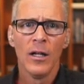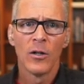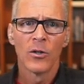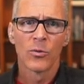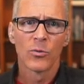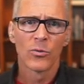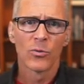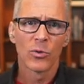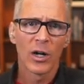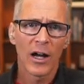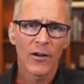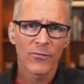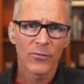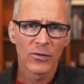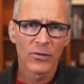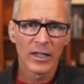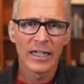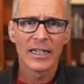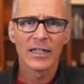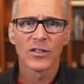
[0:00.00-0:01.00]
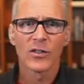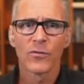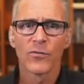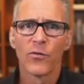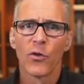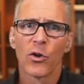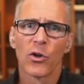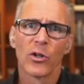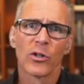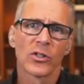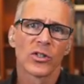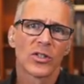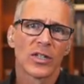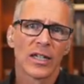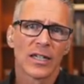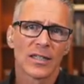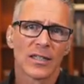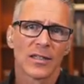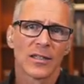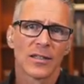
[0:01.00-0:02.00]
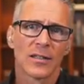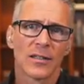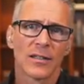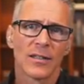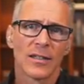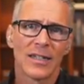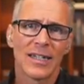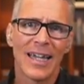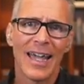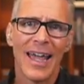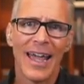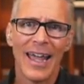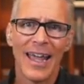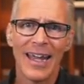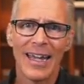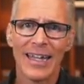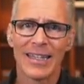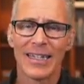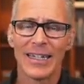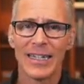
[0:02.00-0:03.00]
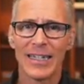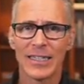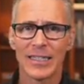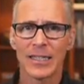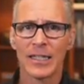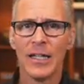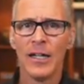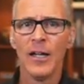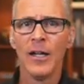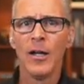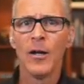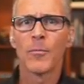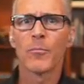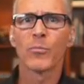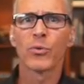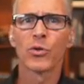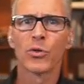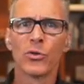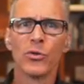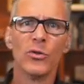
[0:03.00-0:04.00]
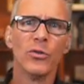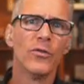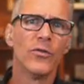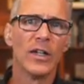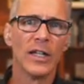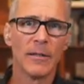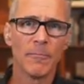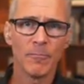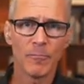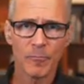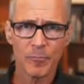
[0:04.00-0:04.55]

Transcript: roughly it's a 4:06K that he's proven